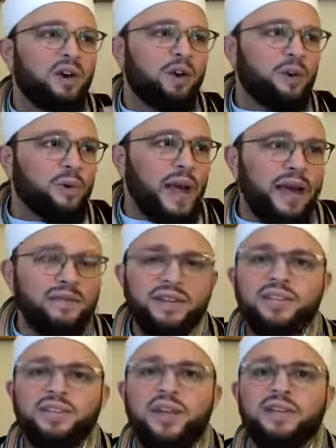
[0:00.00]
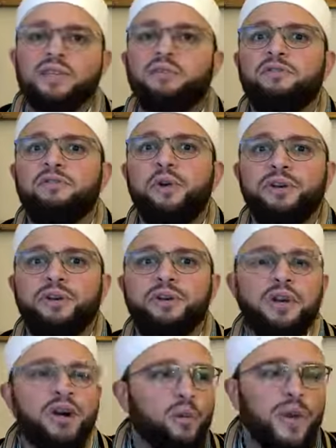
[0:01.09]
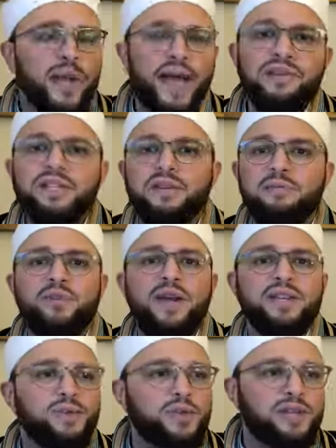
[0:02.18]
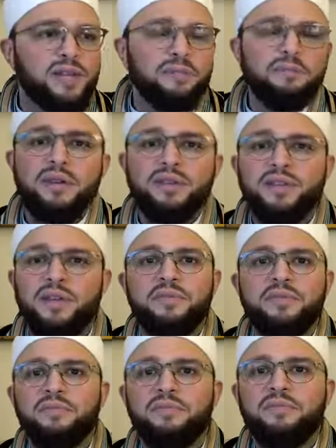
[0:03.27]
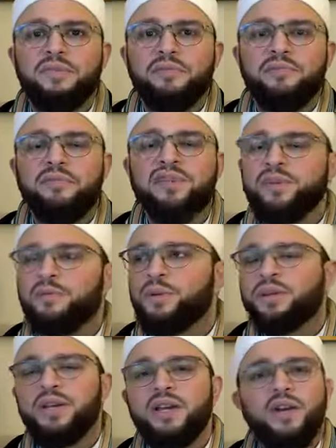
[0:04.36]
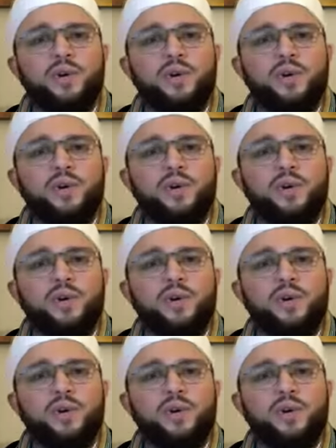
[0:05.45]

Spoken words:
or we're having a sip of water, or we're having some rice, or some vegetables,